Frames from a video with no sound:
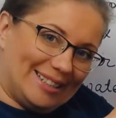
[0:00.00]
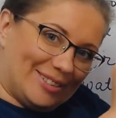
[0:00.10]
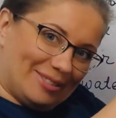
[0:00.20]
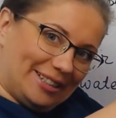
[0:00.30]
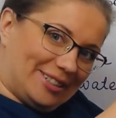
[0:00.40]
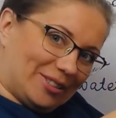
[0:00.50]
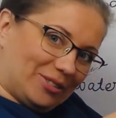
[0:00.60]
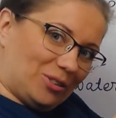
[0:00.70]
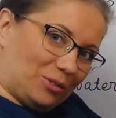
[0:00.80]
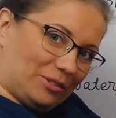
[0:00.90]

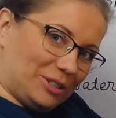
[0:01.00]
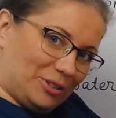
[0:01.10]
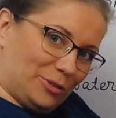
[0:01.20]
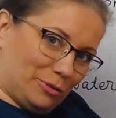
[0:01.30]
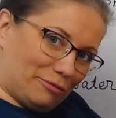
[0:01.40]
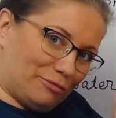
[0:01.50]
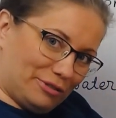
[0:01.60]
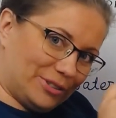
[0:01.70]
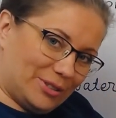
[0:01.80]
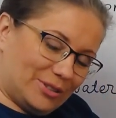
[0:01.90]
written on the
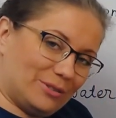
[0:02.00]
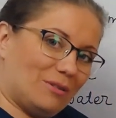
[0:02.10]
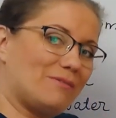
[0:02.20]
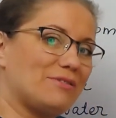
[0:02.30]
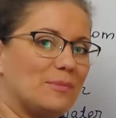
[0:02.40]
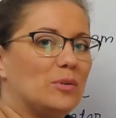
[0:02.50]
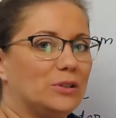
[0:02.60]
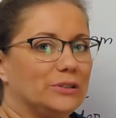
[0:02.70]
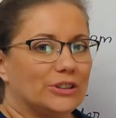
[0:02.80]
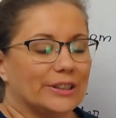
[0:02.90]
surface of the
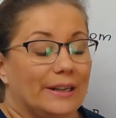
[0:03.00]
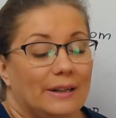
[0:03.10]
board.